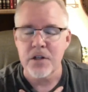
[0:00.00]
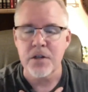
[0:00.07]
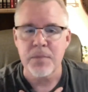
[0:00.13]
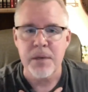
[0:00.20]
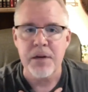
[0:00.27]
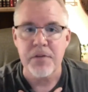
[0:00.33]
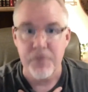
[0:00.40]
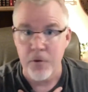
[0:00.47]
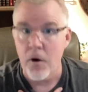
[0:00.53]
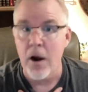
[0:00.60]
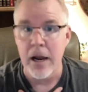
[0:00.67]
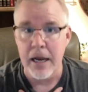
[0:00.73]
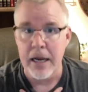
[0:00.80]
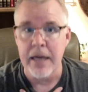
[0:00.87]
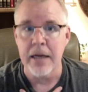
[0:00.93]
to be
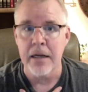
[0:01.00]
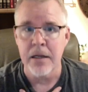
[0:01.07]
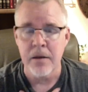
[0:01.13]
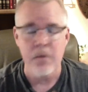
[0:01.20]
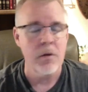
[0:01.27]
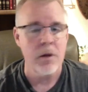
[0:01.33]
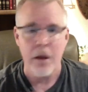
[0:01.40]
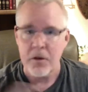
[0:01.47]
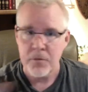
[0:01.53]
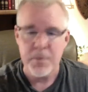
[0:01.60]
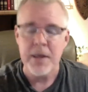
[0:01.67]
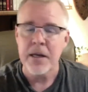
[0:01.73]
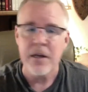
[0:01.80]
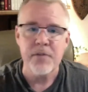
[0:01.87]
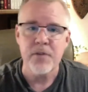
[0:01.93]
afraid, as
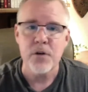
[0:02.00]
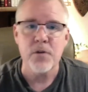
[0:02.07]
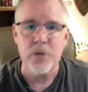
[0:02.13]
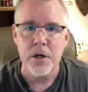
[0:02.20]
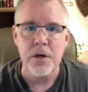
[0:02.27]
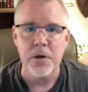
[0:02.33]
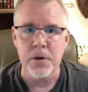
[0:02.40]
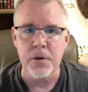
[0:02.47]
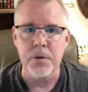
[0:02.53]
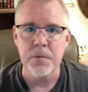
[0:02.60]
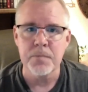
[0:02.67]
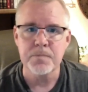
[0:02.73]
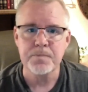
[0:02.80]
many of you do.